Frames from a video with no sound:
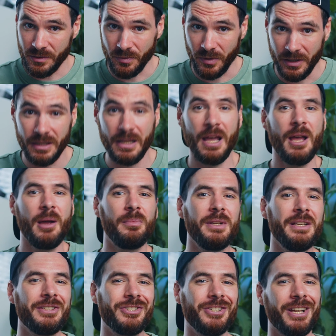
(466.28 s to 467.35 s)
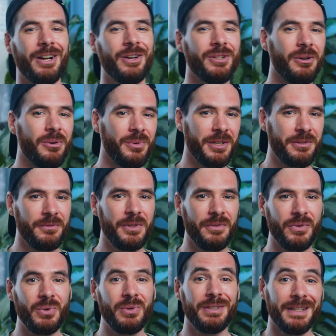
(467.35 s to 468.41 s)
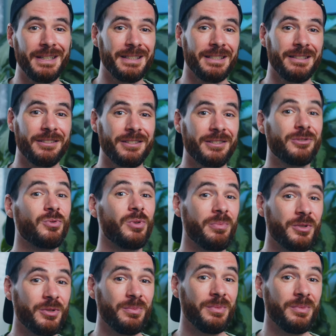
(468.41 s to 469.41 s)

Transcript: one, please check out our written review linked in the description